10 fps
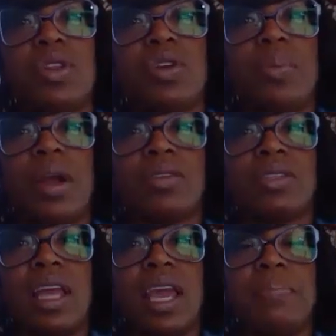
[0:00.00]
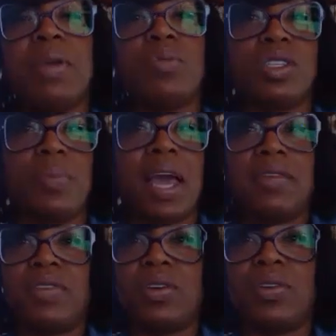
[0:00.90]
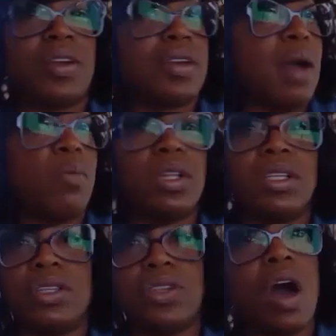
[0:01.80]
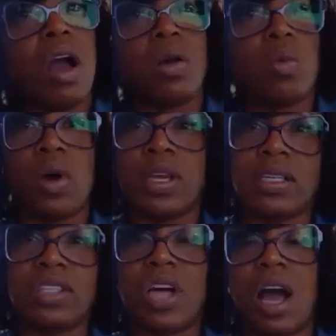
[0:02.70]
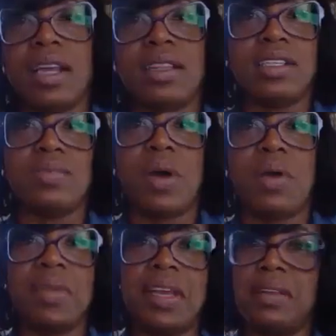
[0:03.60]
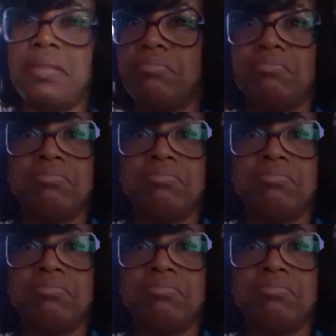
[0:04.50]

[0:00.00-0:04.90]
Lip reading: with your person and be respectful. If they're not willing to talk or wanting to talk at this moment, it